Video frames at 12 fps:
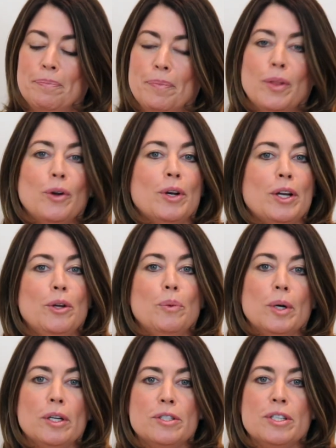learning new
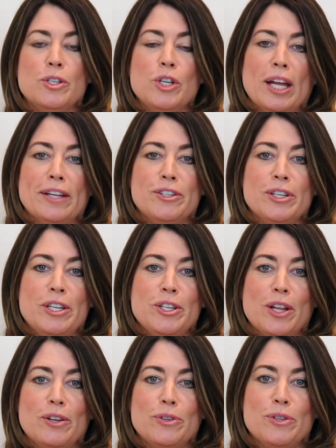words and challenging each
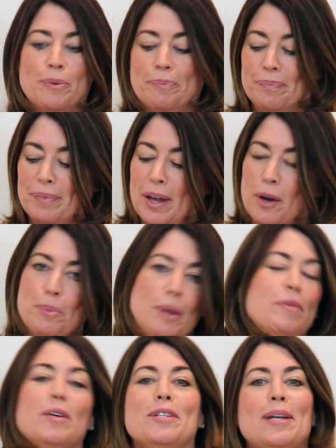other. So I hope you have
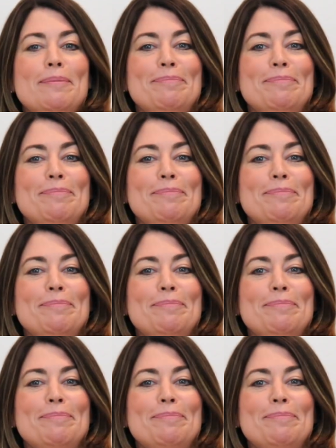a good time.